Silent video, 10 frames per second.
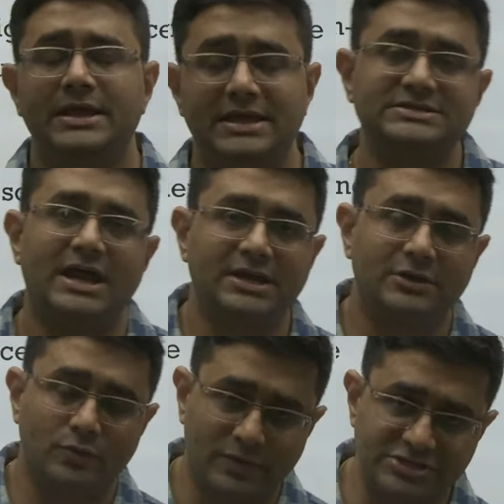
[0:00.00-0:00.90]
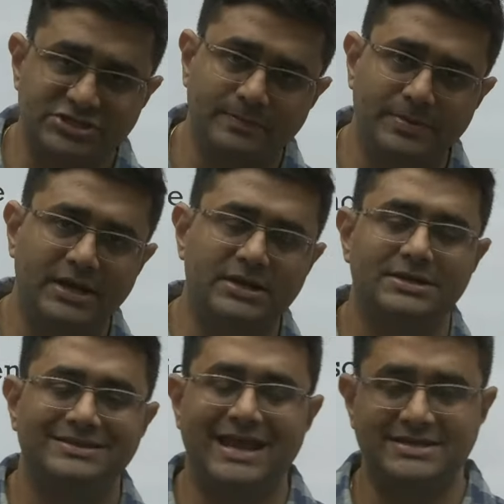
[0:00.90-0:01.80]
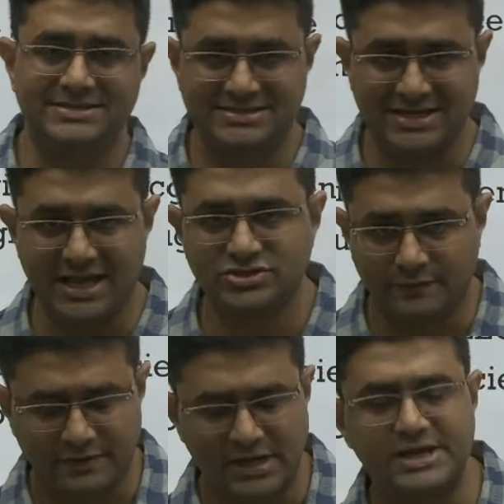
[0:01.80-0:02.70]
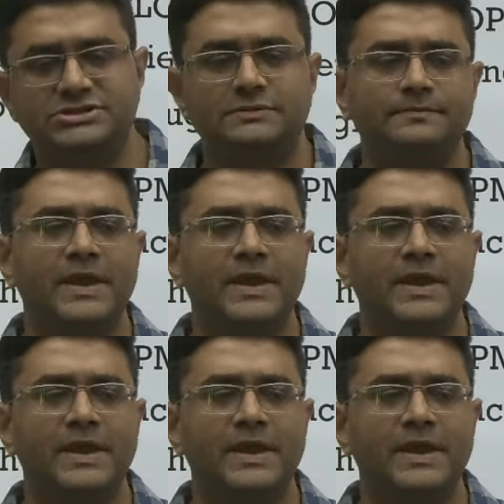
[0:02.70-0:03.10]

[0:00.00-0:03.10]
he started to worship it. That is the stage of religion.